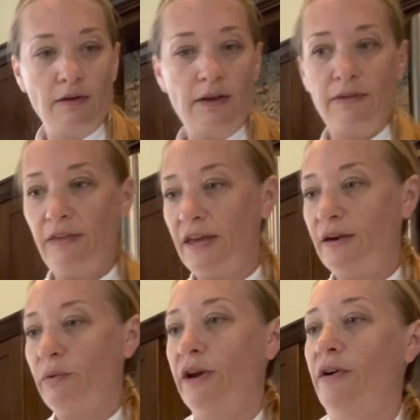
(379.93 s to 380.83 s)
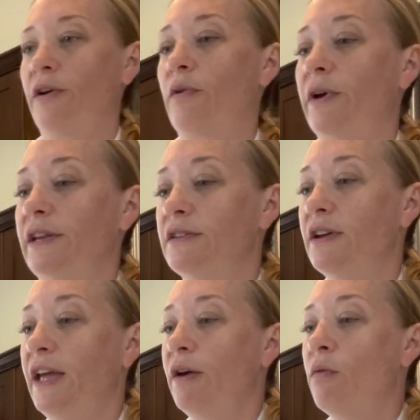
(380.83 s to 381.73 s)
And then we are going to
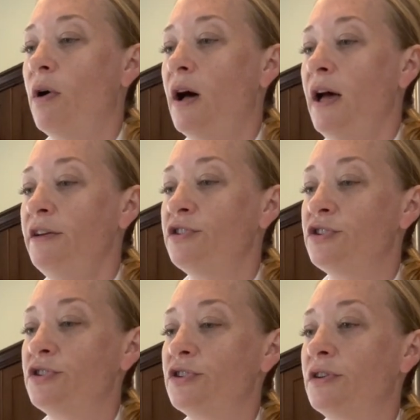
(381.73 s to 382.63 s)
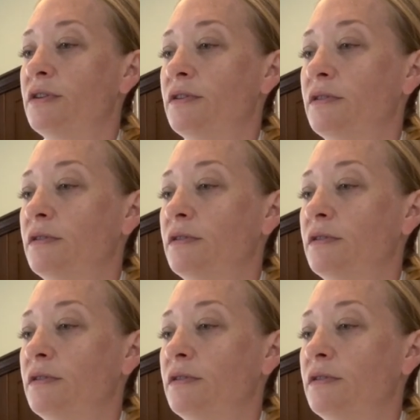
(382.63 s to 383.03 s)
egg wash the